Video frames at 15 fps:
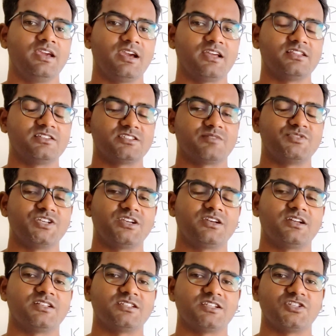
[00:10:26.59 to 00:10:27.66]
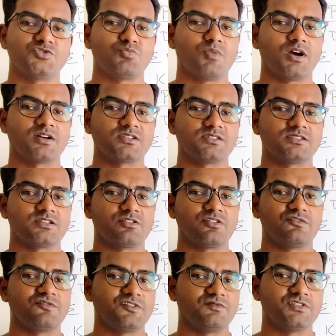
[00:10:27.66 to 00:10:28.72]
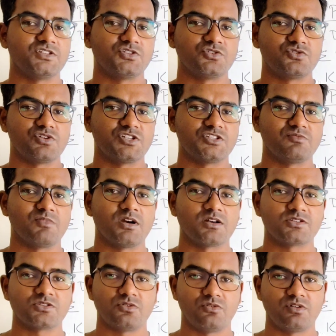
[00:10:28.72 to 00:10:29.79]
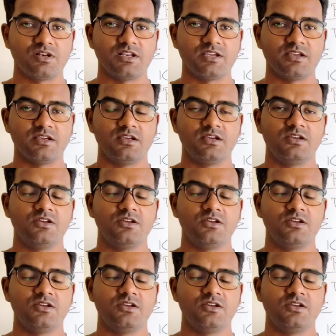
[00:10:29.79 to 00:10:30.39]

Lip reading: And the subject content marks is around 15 to 20 marks only.